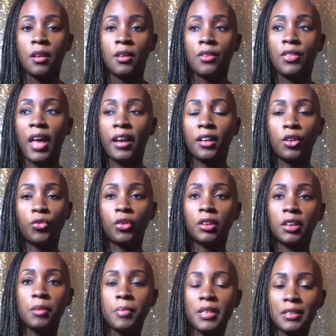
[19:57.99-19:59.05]
that can
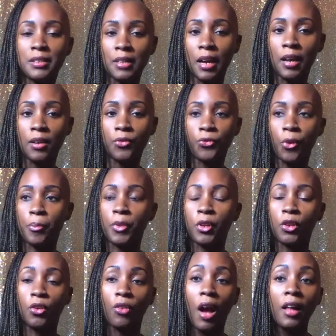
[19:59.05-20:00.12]
really be done from the
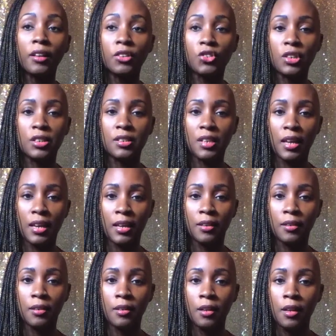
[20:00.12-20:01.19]
urologist
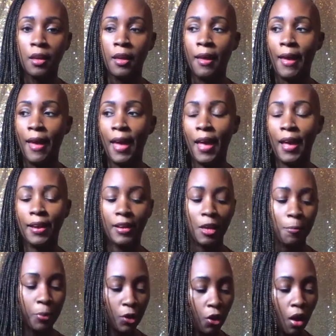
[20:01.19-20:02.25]
end. And he
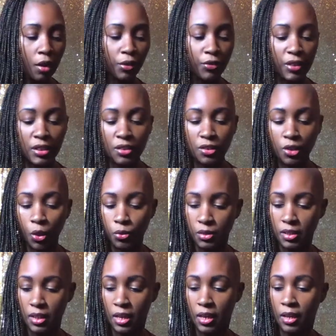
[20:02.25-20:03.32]
put all of these notes
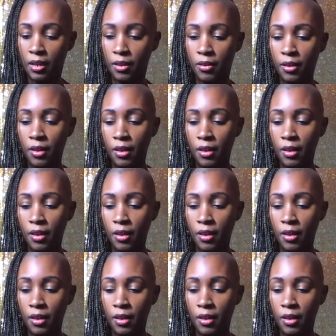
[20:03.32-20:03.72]
in,